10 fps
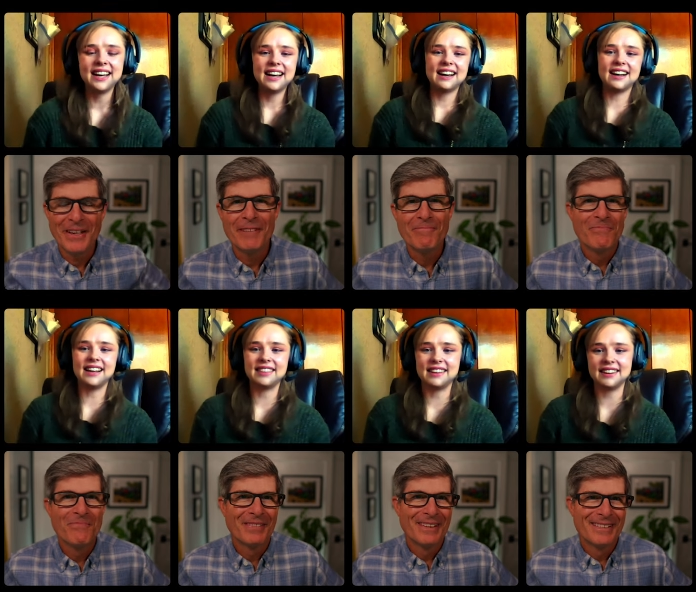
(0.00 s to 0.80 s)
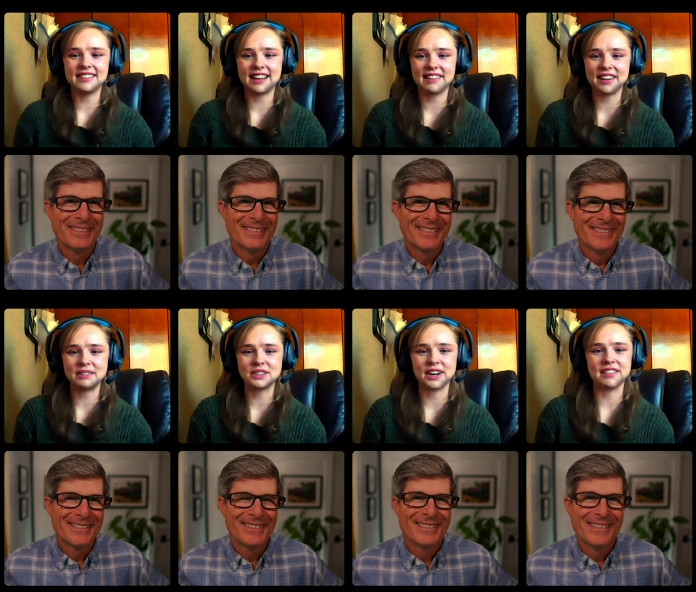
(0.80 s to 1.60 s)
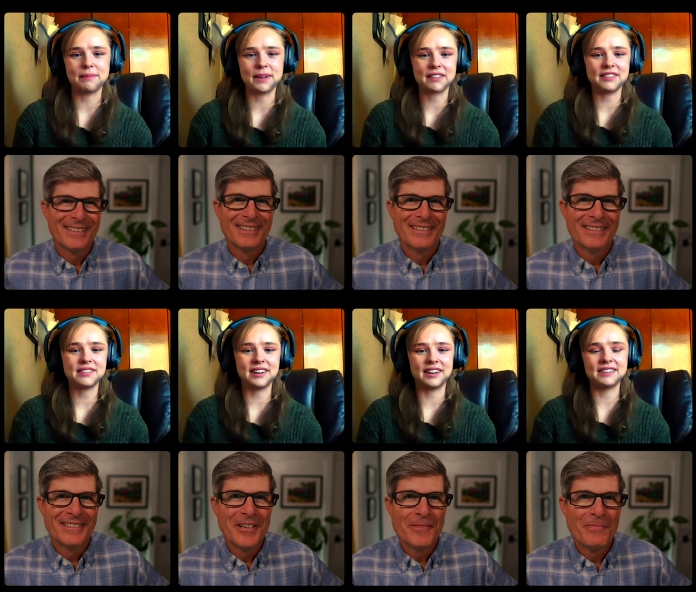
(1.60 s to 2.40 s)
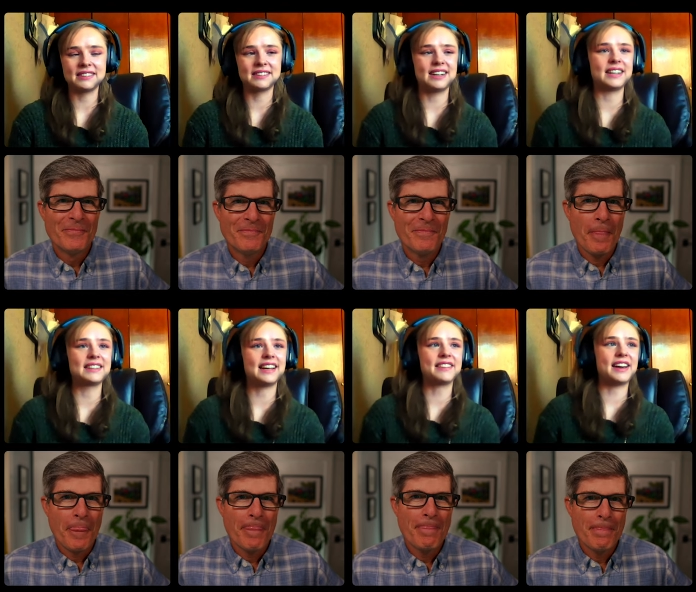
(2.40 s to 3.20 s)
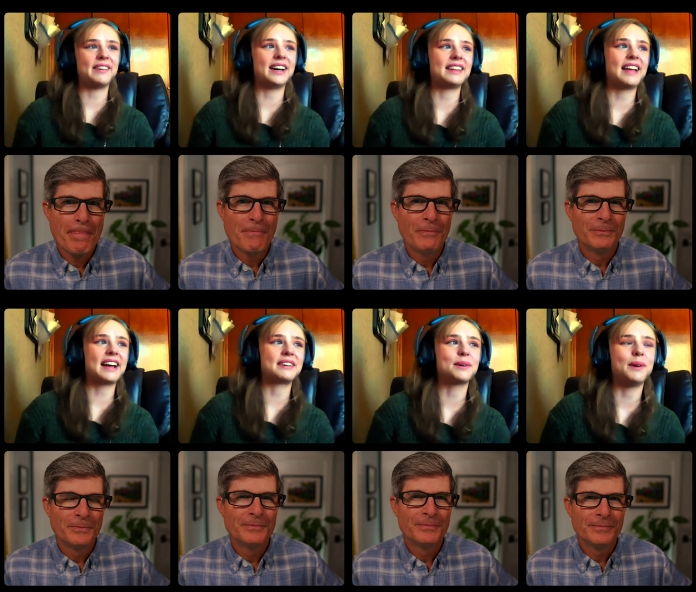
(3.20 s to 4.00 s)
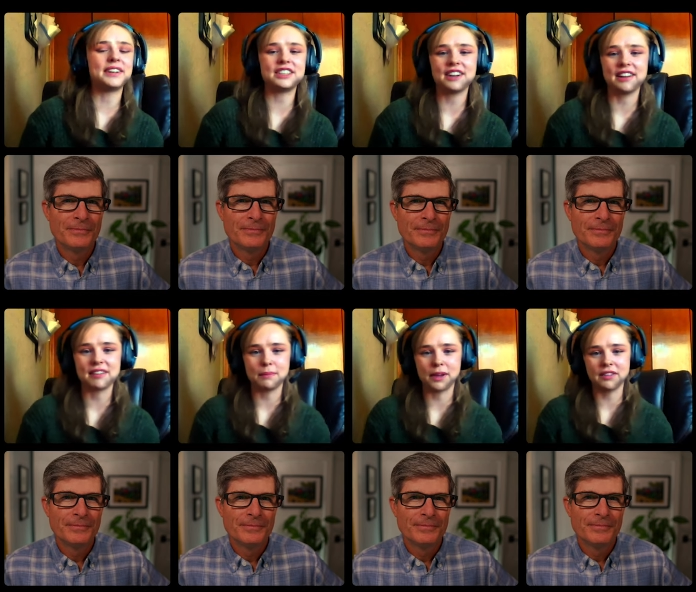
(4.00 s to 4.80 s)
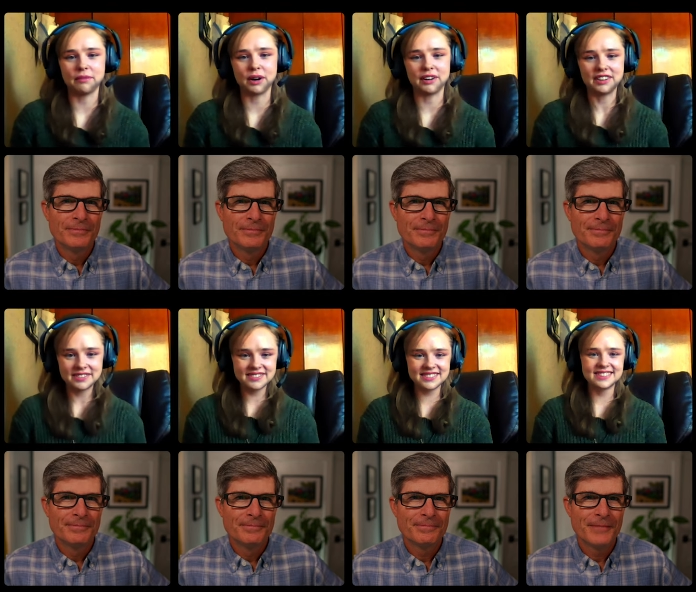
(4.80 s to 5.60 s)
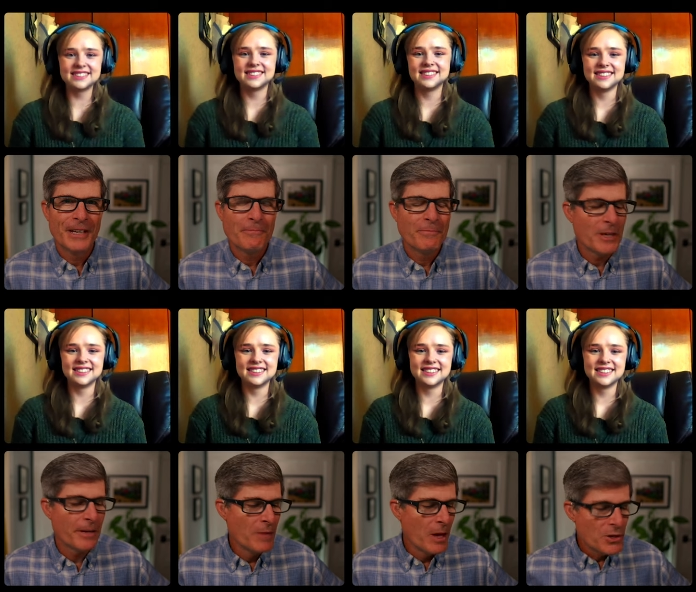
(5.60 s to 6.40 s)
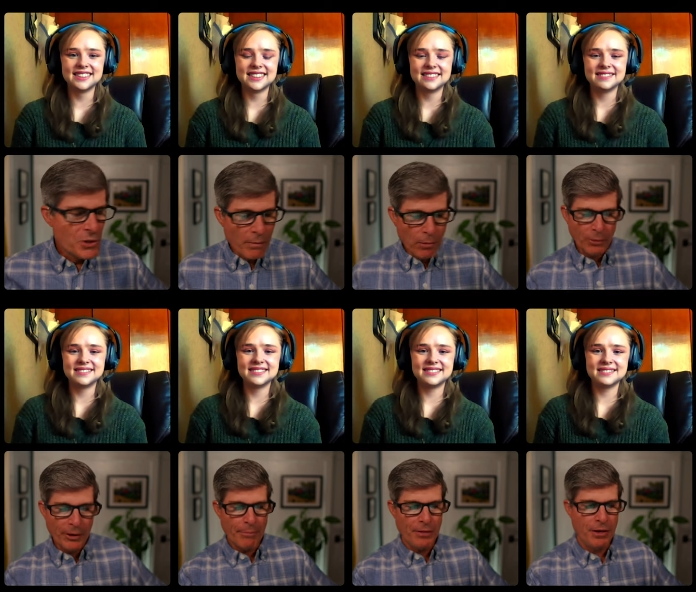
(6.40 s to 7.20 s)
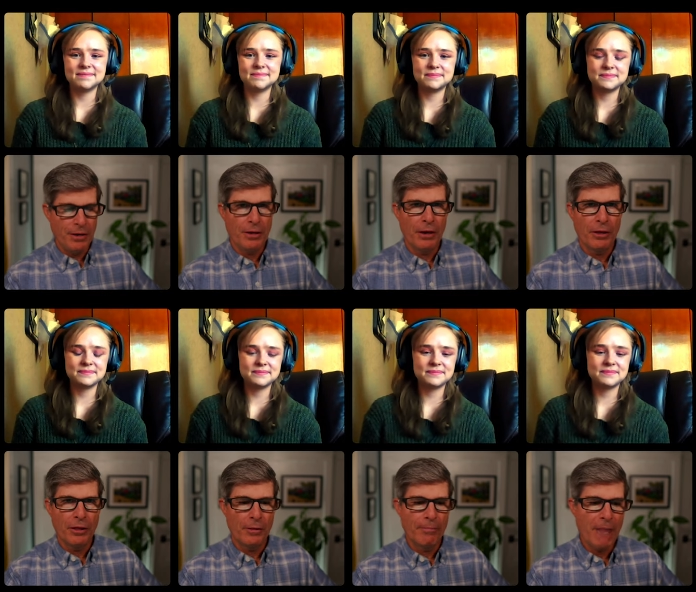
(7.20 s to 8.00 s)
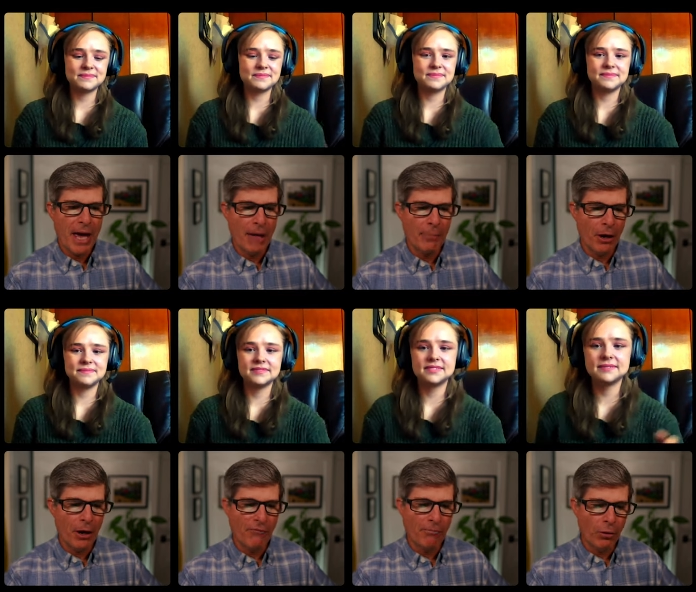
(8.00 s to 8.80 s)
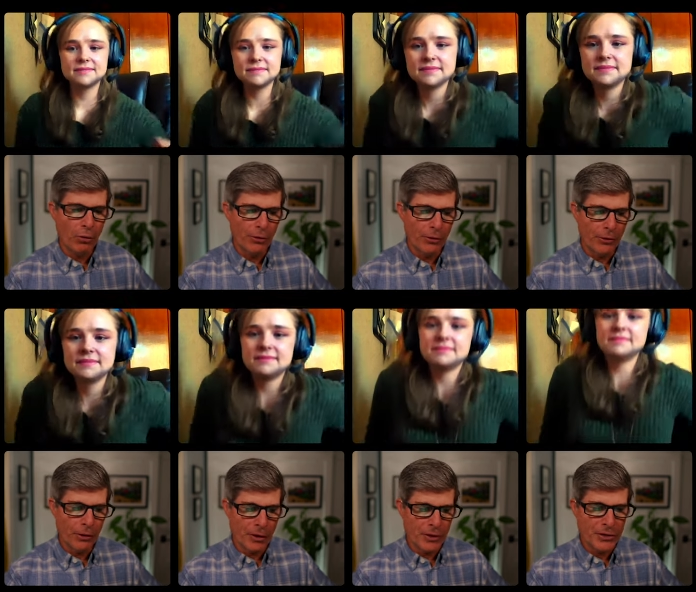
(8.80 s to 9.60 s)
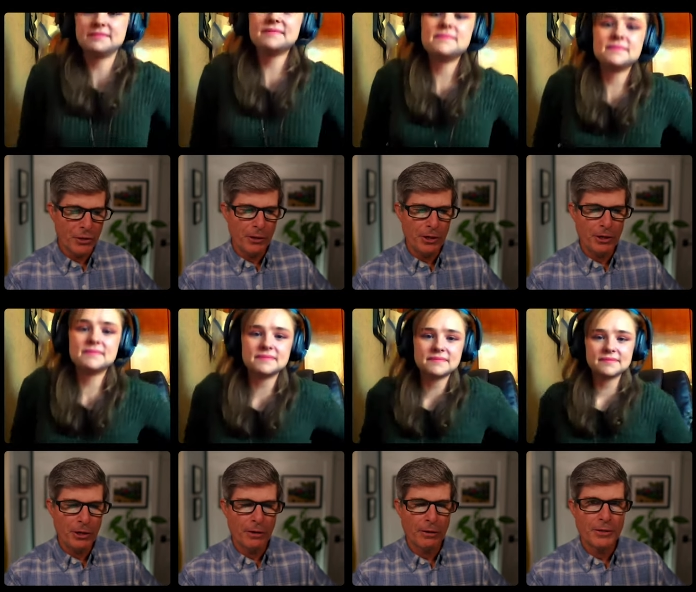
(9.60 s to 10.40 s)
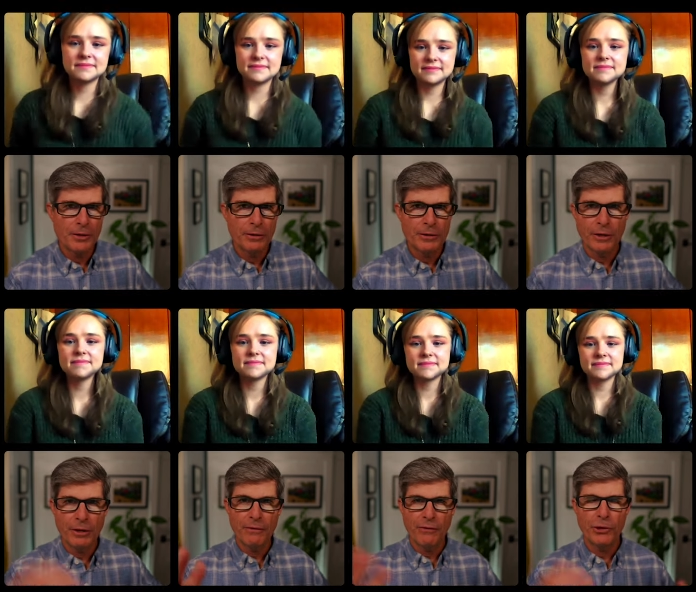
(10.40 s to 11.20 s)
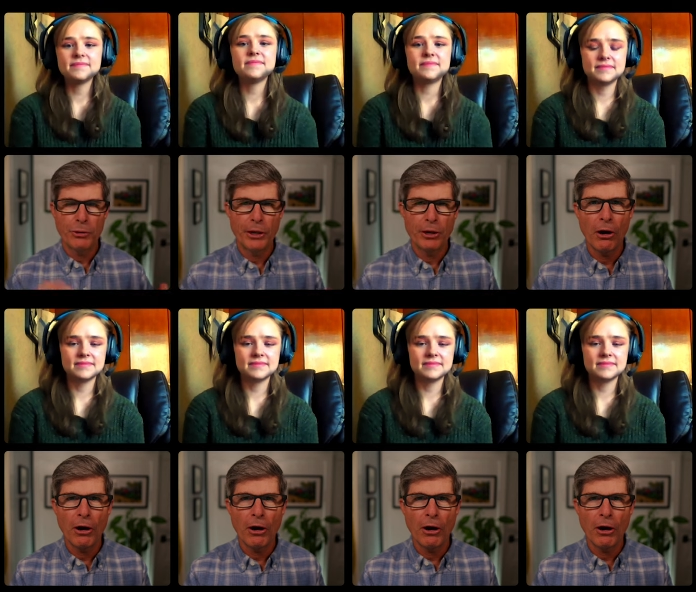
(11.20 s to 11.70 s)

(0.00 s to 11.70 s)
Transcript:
Speaker 1: yeah. uh, that that is how transit makes, or or that is how a uh, lack of quality transit makes love hard. Yeah,
Speaker 2: yeah. So I pulled up the uh, the map of Boulder on screen here to to give the viewing